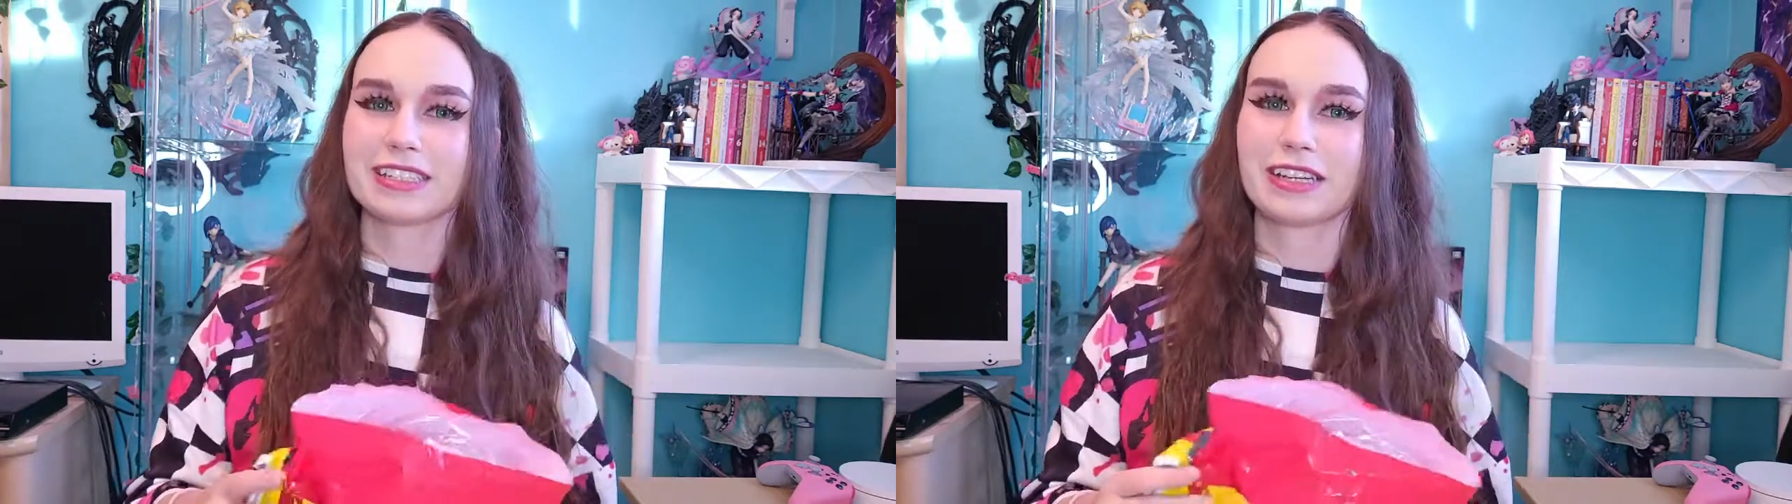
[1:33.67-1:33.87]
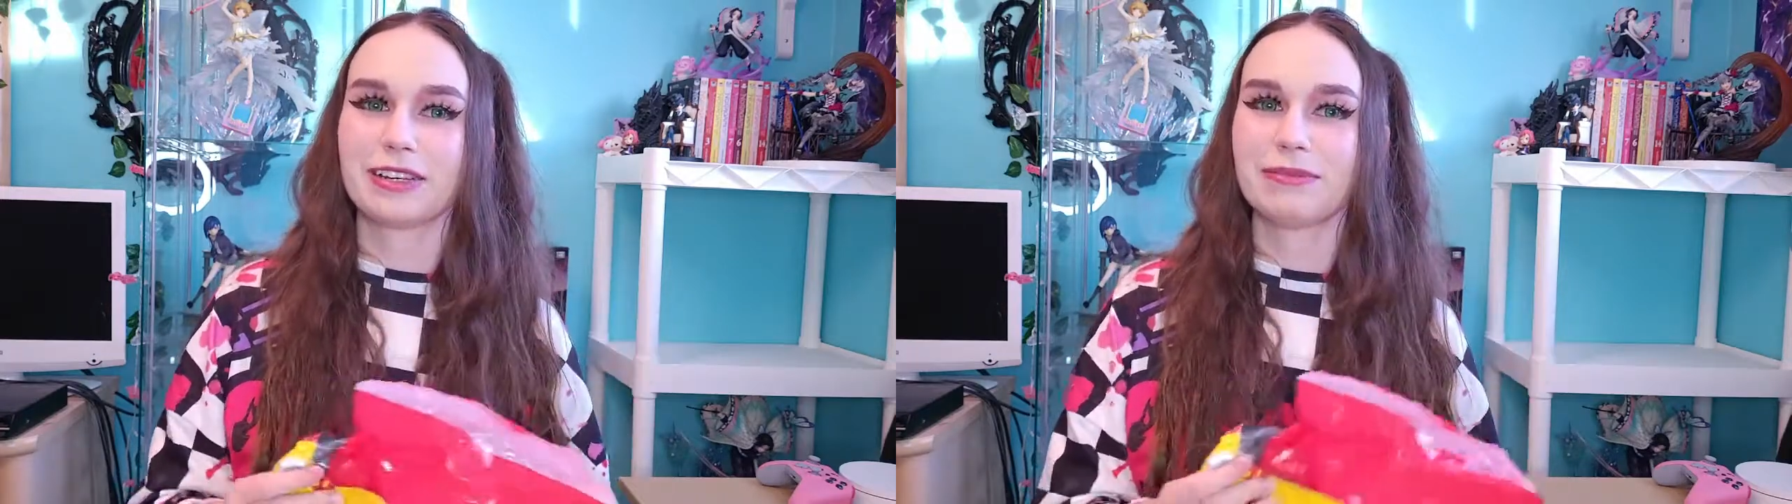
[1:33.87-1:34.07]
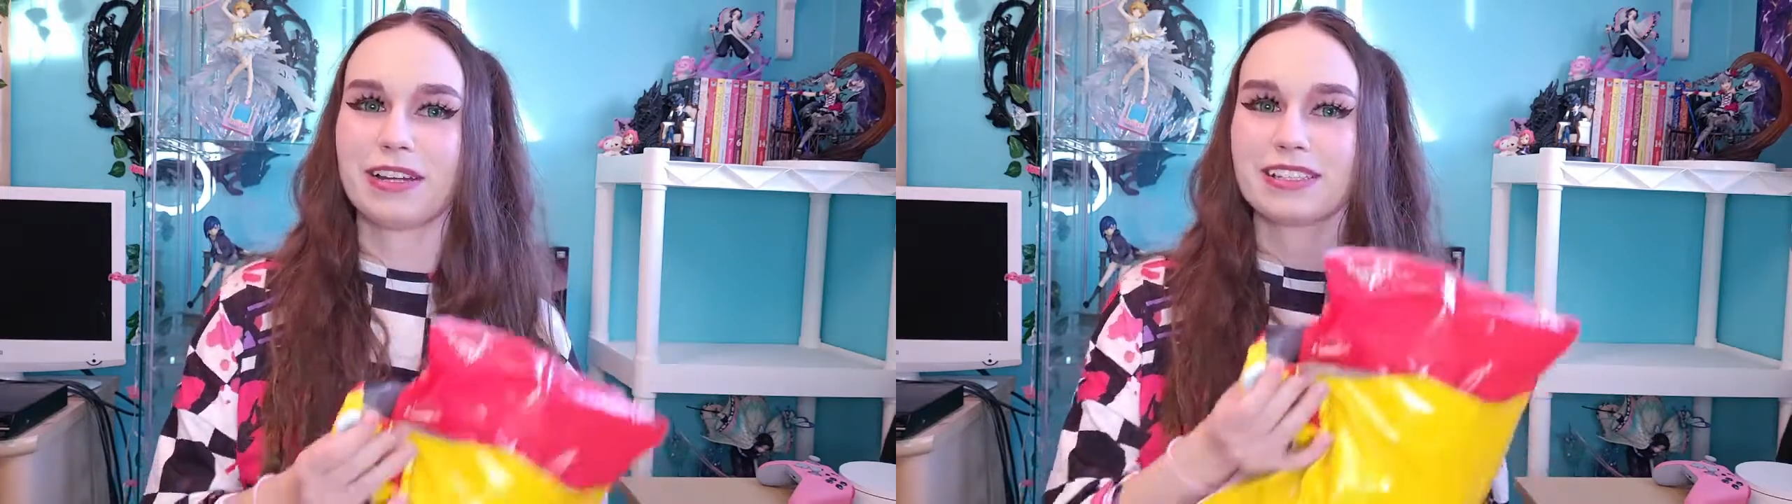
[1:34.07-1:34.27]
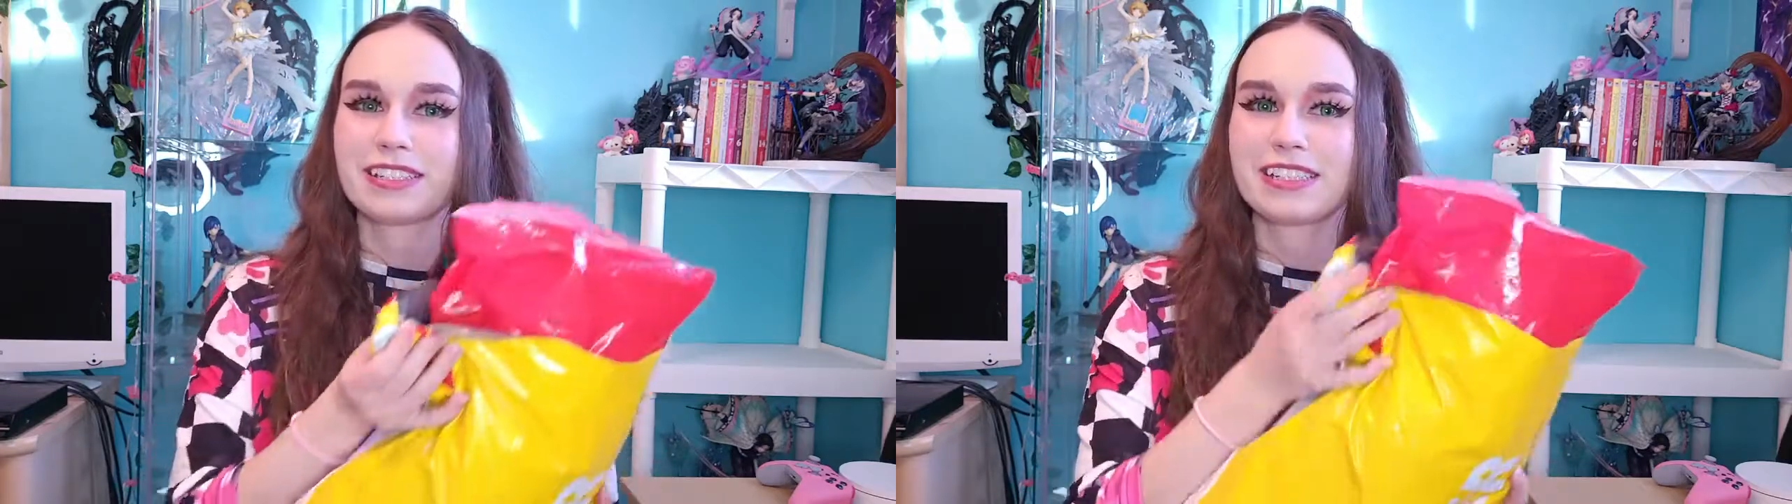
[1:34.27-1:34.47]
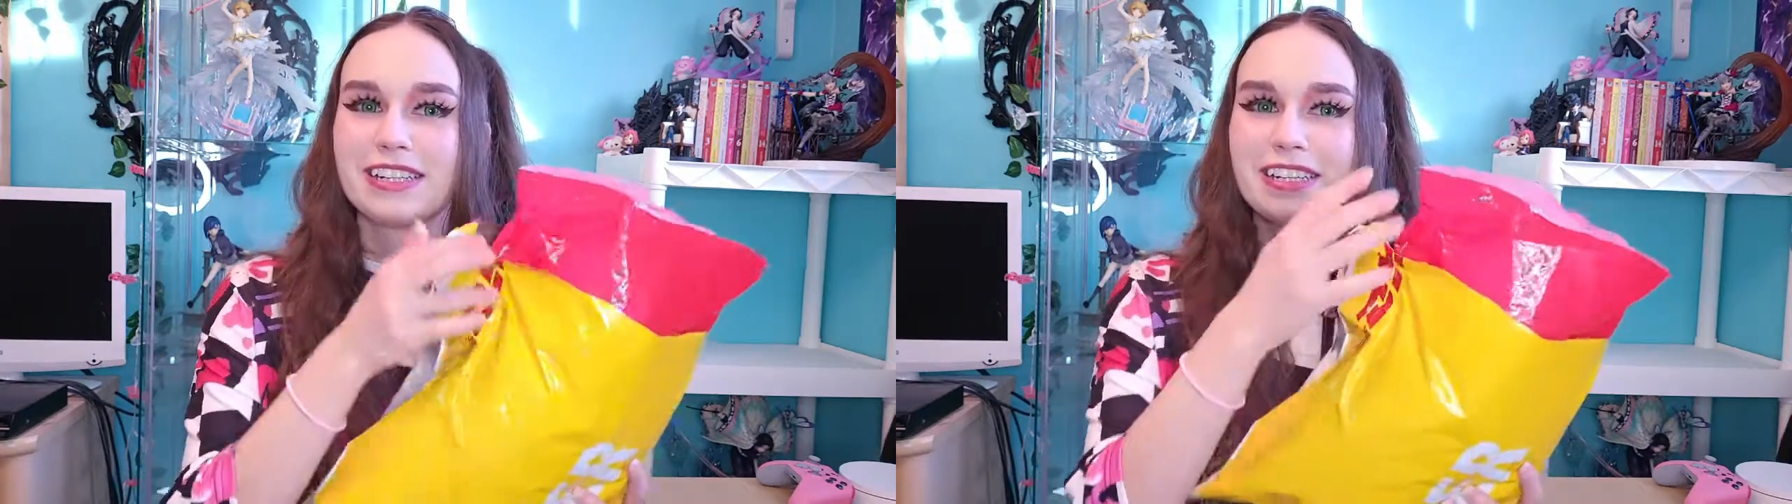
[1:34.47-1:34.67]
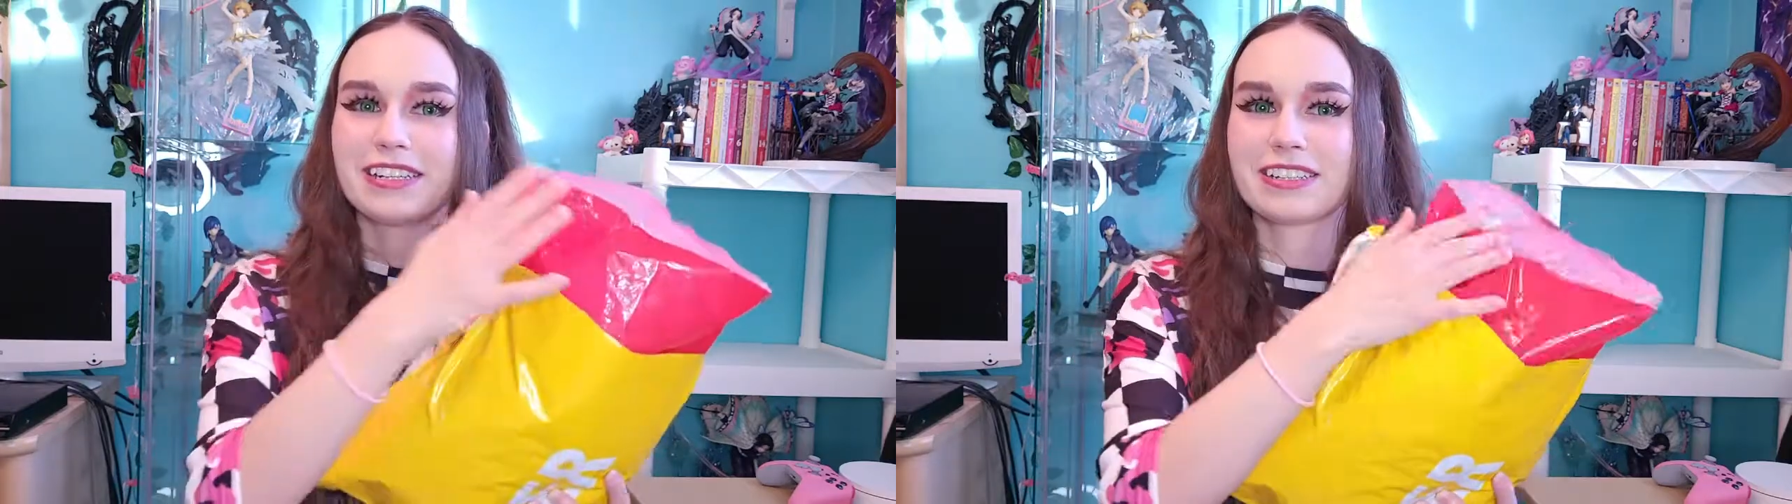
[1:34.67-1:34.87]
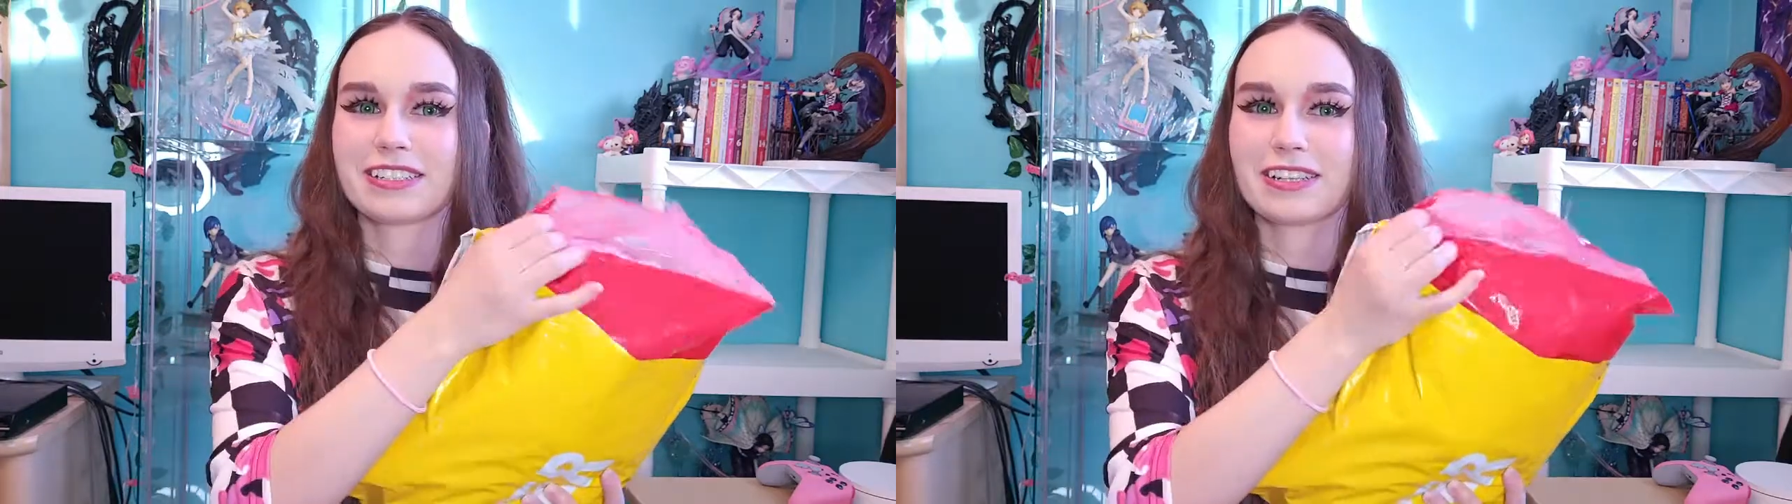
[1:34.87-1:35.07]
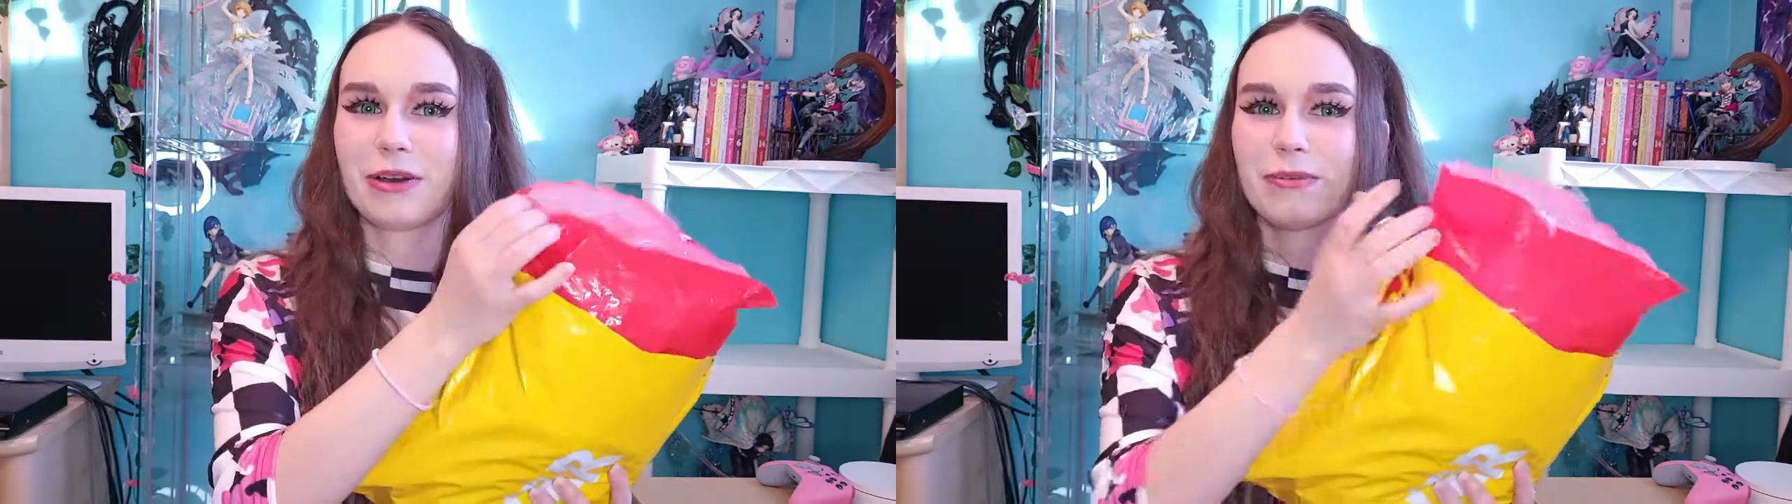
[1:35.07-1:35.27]
As you can see here, it's
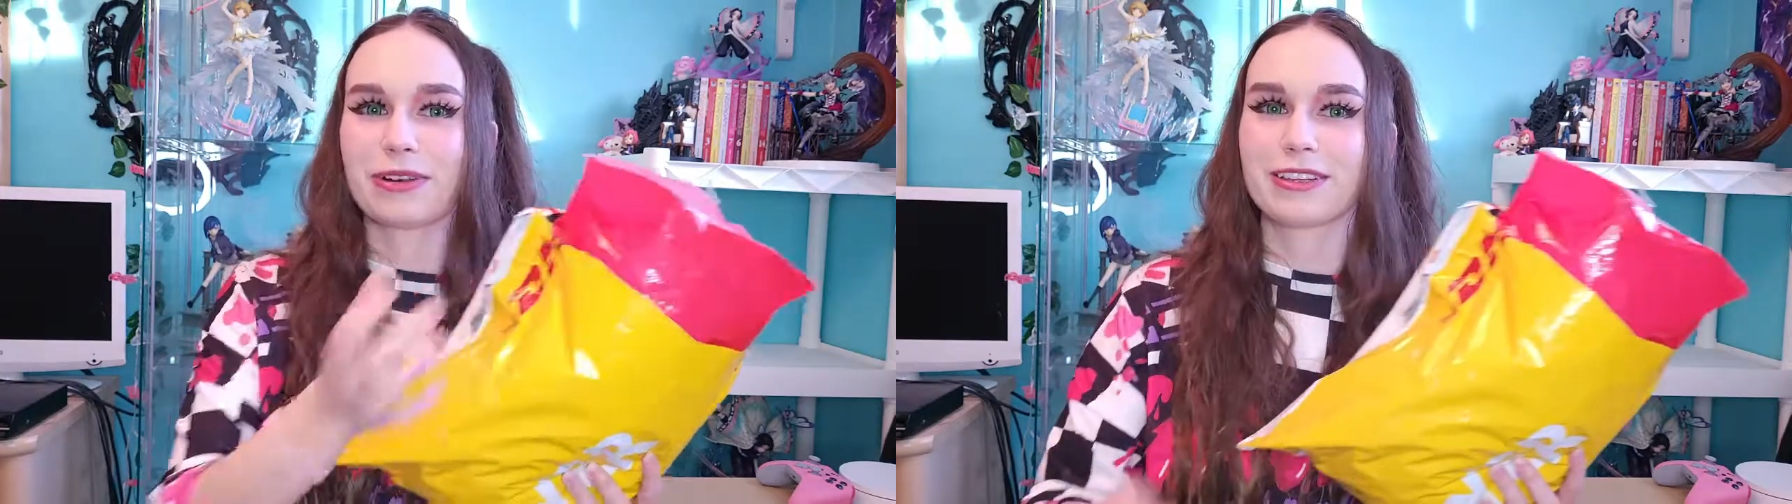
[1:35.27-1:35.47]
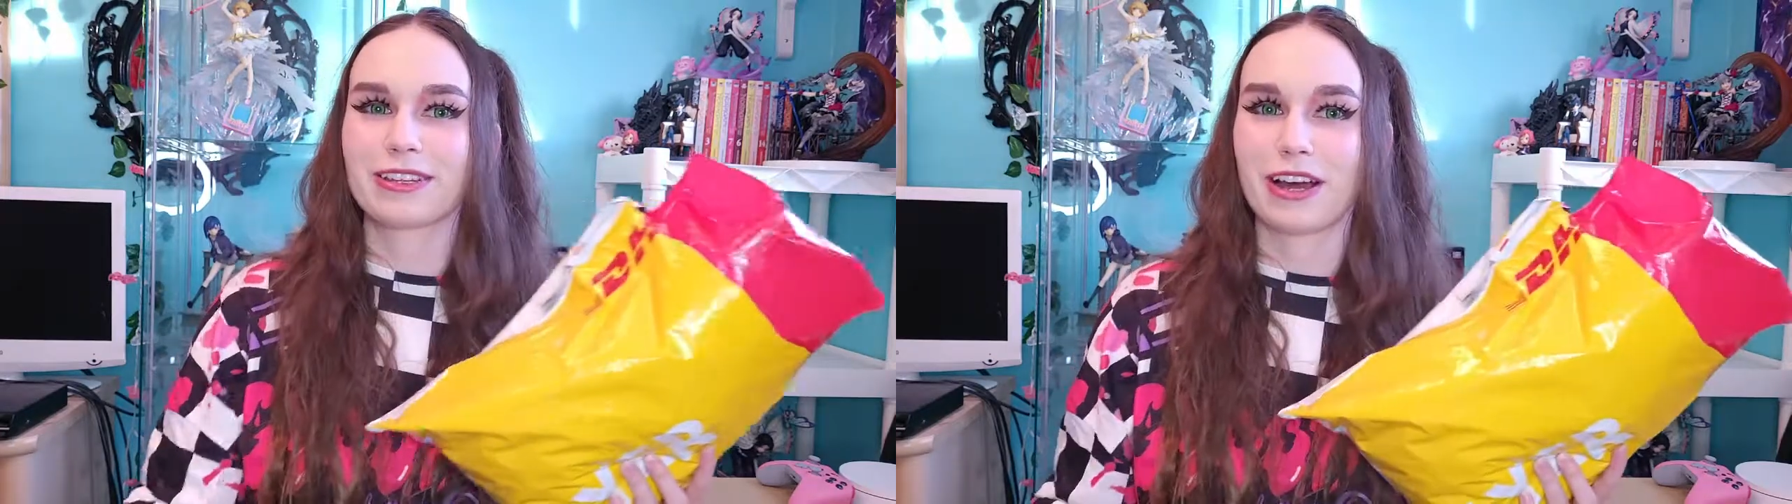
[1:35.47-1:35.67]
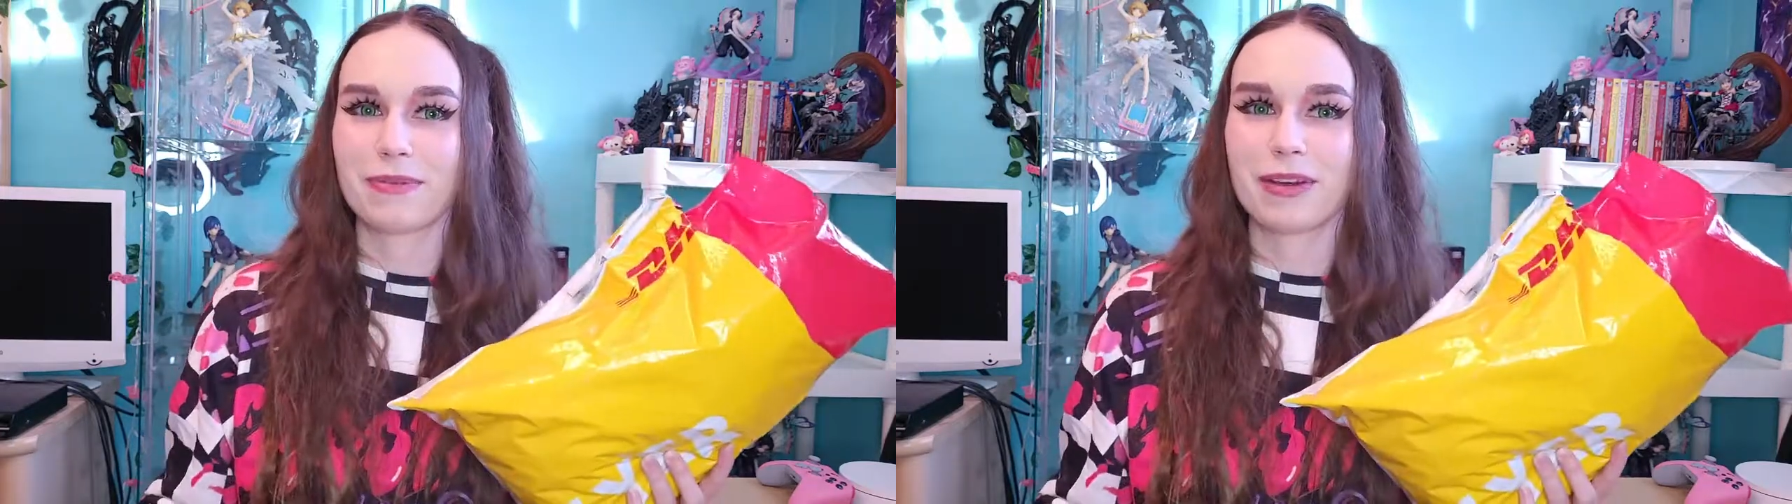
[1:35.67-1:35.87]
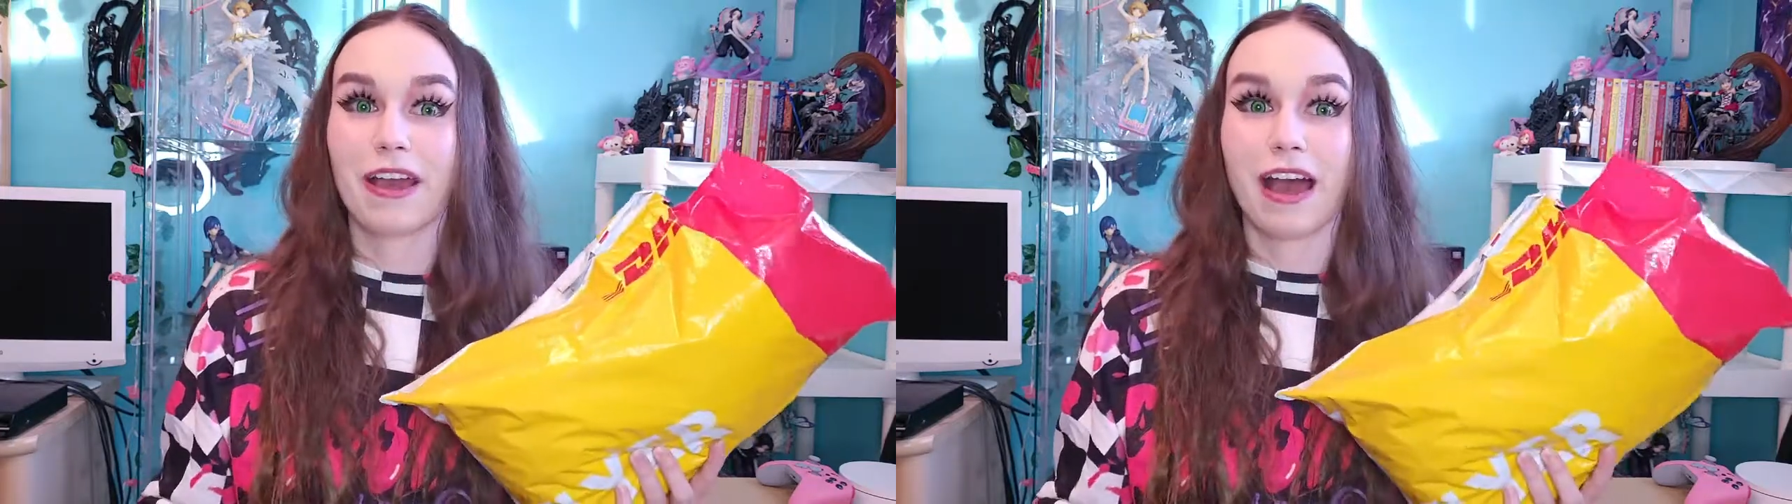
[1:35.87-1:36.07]
already open on the top.